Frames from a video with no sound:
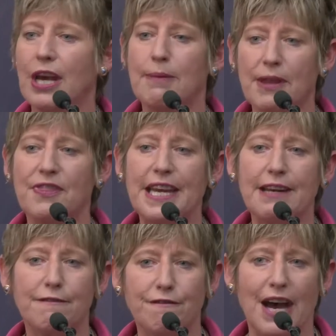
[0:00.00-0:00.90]
but
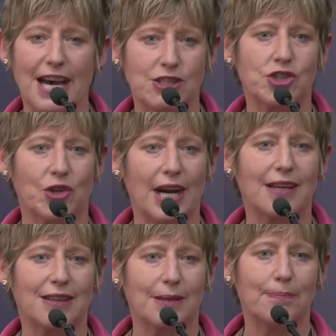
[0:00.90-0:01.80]
then fast
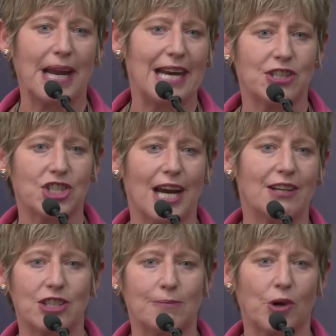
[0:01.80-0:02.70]
track the plan
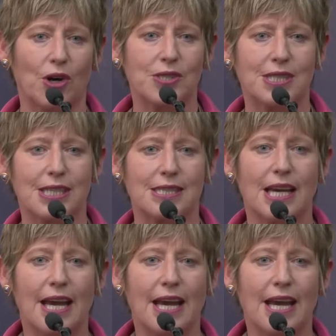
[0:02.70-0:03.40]
changing process.